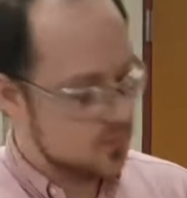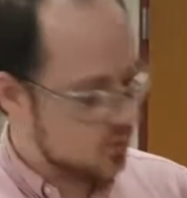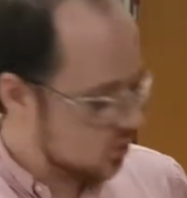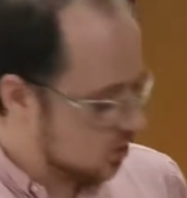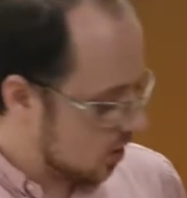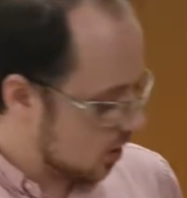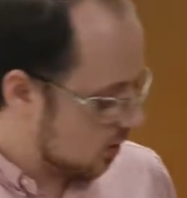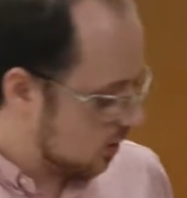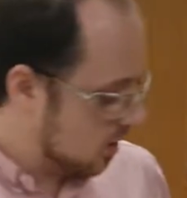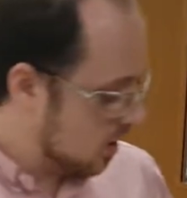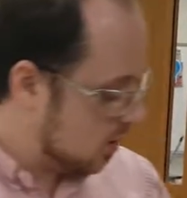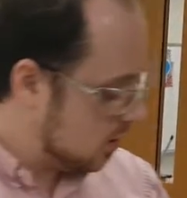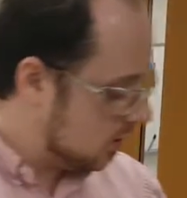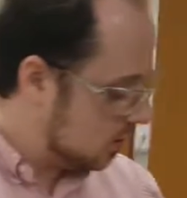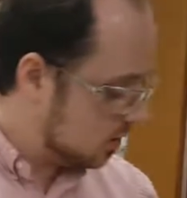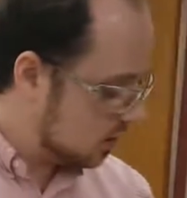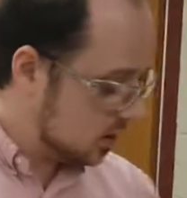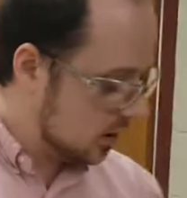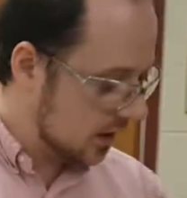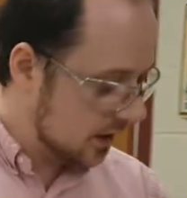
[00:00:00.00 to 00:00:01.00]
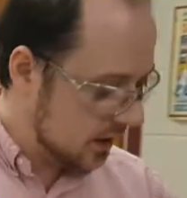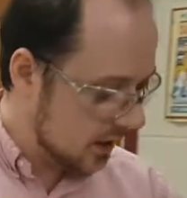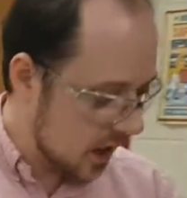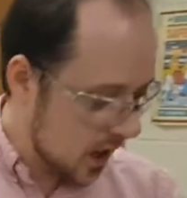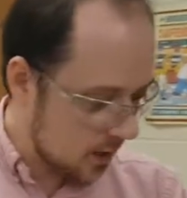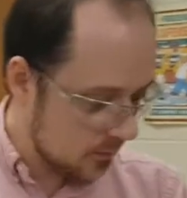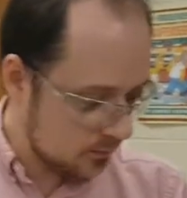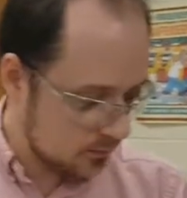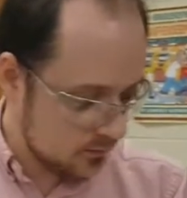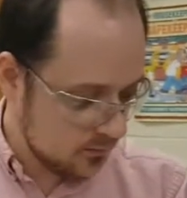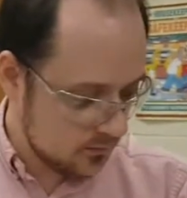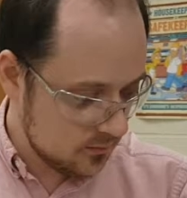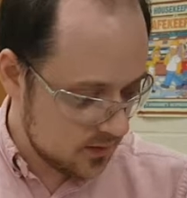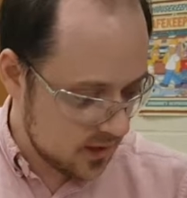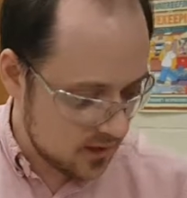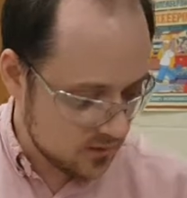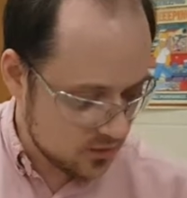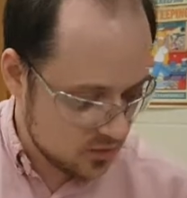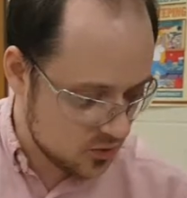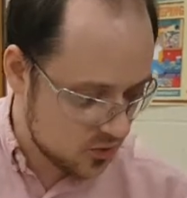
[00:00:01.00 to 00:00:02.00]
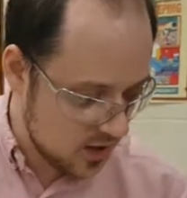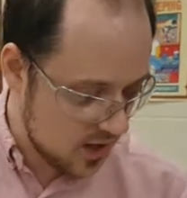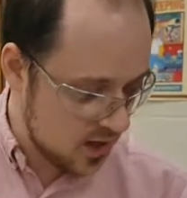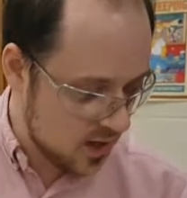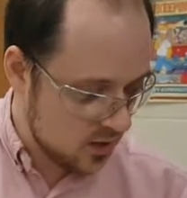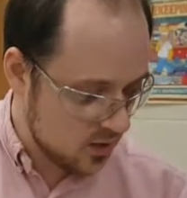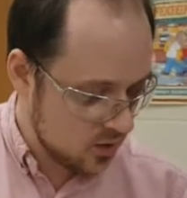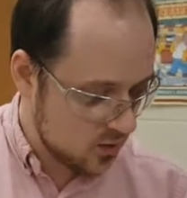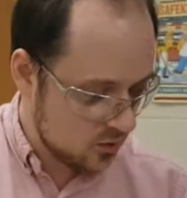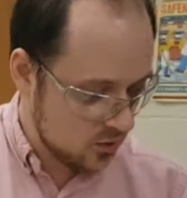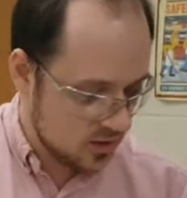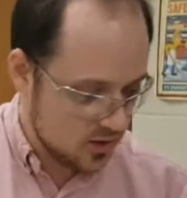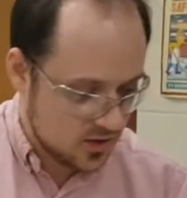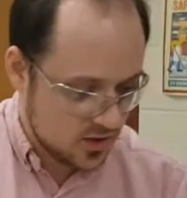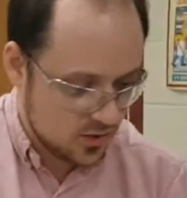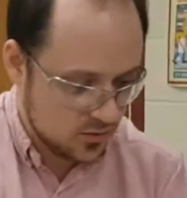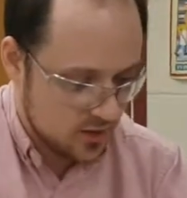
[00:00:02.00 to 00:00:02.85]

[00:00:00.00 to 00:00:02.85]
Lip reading: So, clean it up, down the drain, rinsey